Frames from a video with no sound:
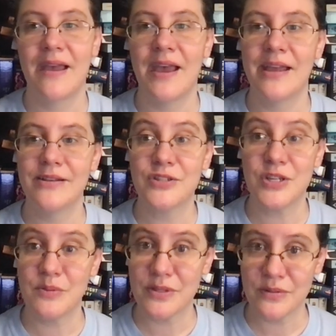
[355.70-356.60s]
and
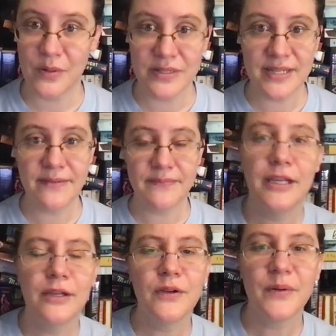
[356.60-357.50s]
she restores it.
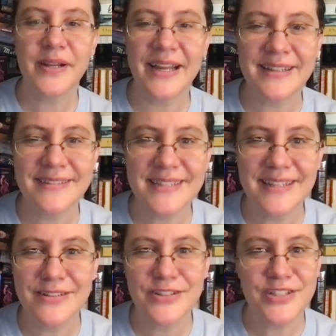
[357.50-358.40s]
You know what? I
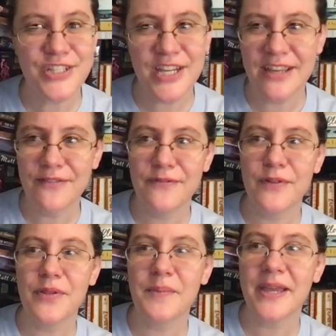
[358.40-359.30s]
said she
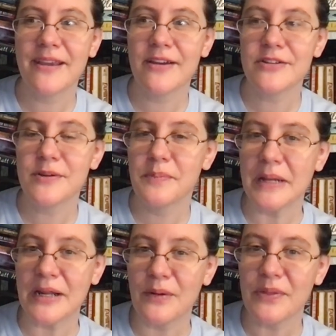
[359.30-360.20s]
for the main character,
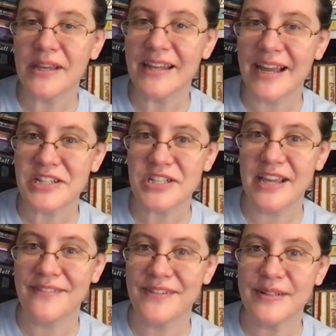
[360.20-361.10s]
but I don't think it actually
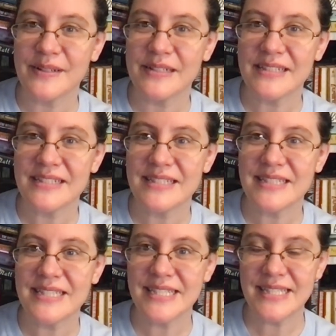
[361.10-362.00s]
ever
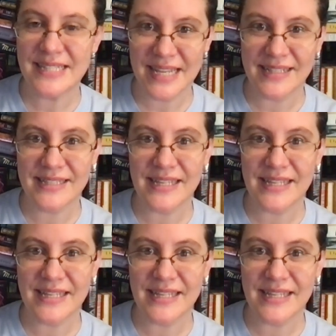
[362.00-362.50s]
states